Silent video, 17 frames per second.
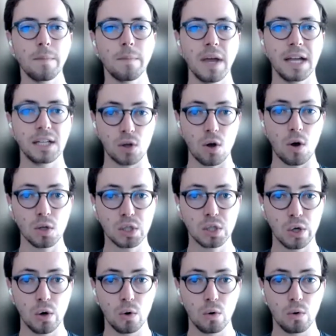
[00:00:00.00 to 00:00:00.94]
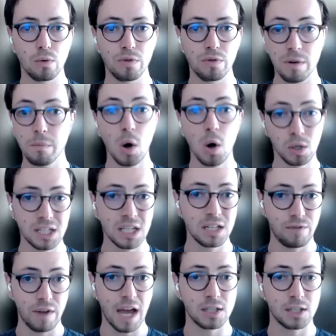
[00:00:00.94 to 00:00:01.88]
It's also the most
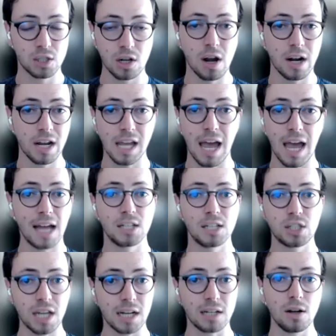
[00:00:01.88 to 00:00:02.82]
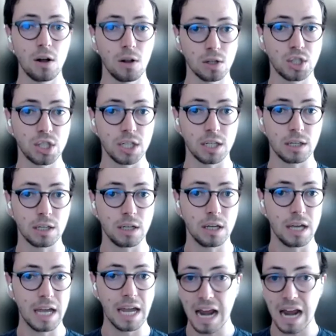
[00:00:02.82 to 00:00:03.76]
advanced cutting edge technology
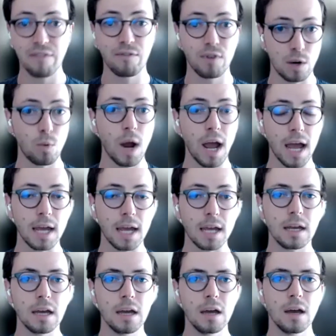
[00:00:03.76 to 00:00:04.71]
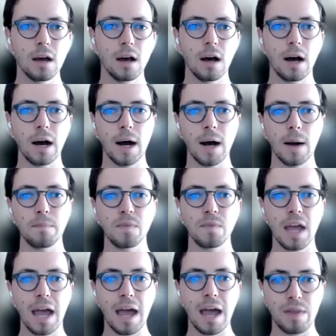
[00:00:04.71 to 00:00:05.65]
in every way.
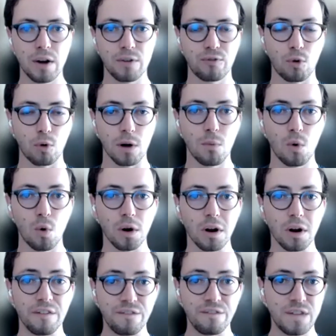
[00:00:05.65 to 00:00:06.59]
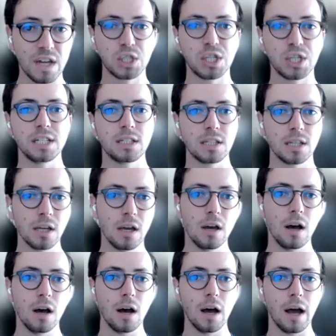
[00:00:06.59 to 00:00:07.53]
And therefore a more efficient
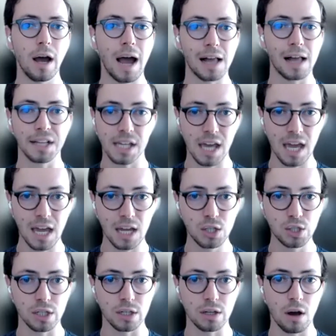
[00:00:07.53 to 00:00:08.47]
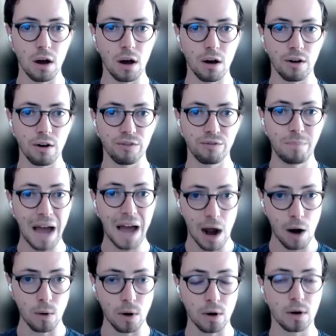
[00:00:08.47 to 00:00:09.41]
allocation of
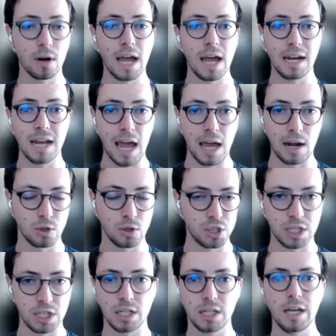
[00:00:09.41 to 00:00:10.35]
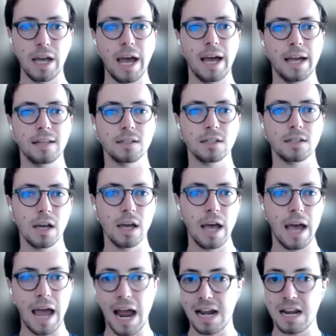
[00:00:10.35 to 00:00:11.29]
power and energy and
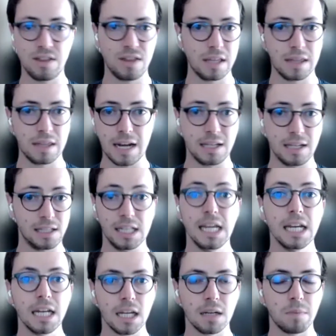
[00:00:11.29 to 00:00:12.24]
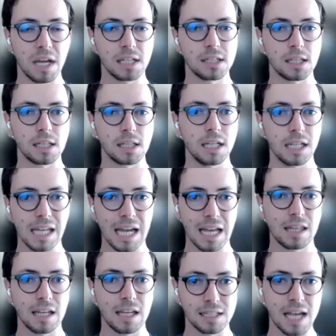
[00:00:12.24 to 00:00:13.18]
anything that is needed basically to
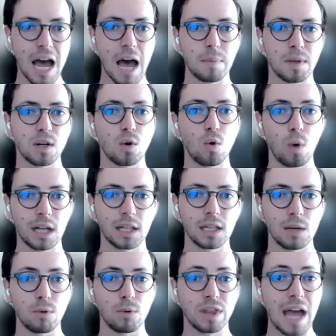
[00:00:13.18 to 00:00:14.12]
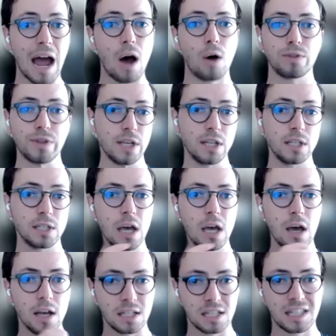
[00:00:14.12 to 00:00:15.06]
get things happen quickly without these
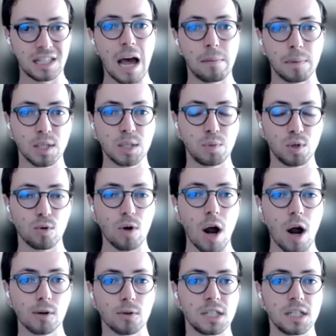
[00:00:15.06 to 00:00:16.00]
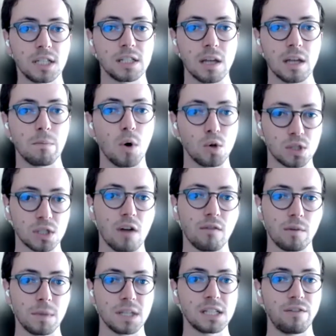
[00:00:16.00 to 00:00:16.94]
established bureaucracies that most
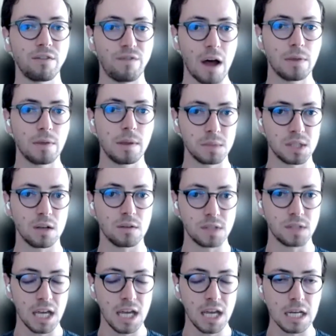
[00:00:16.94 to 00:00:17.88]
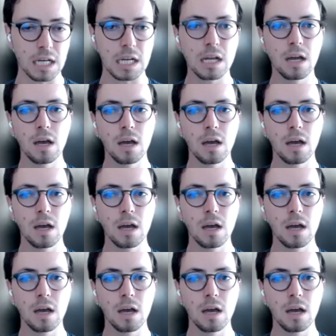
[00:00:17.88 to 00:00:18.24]
governments have found themselves in.